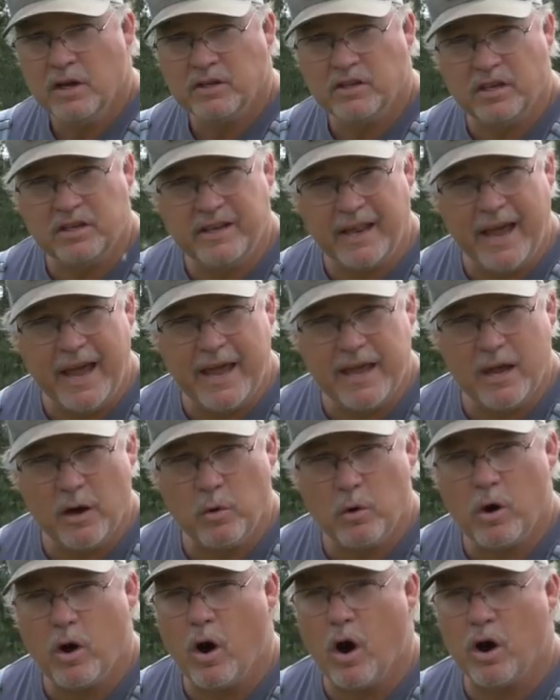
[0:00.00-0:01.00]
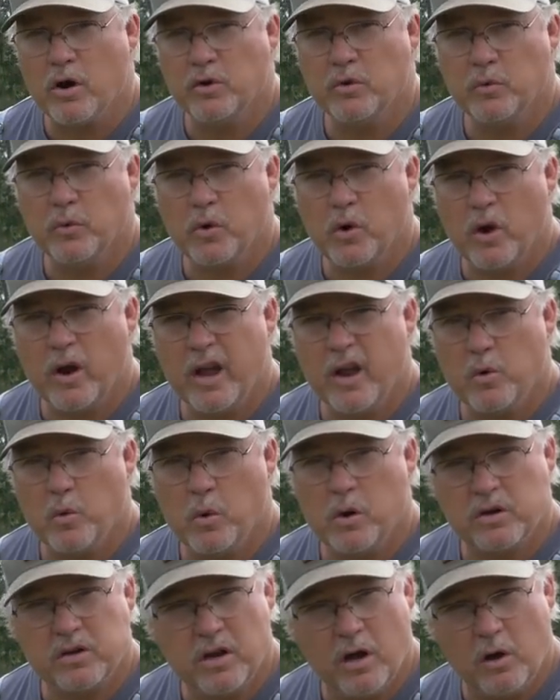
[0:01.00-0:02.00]
Today on Gardening with Greg,
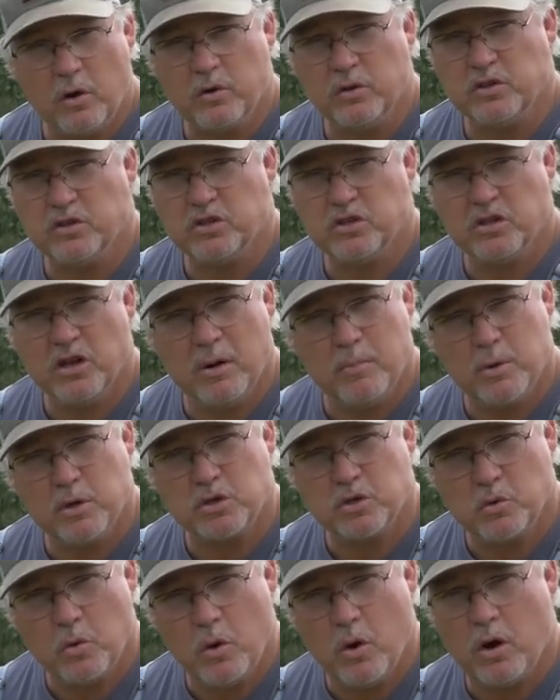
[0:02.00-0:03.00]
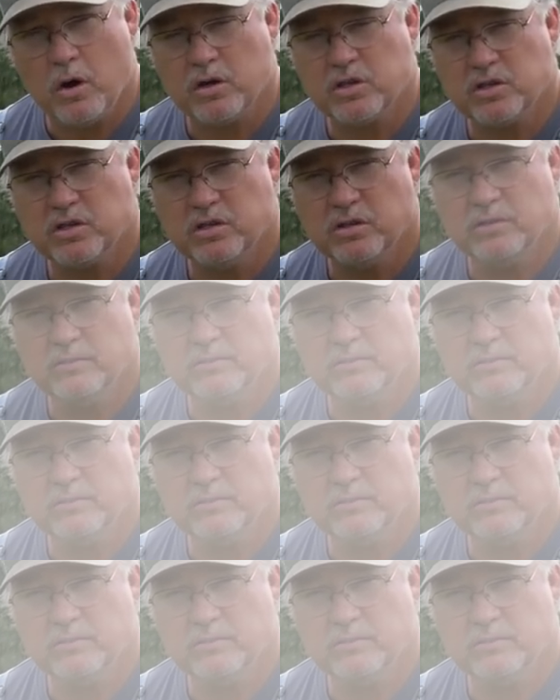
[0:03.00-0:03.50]
we're talking summer squash.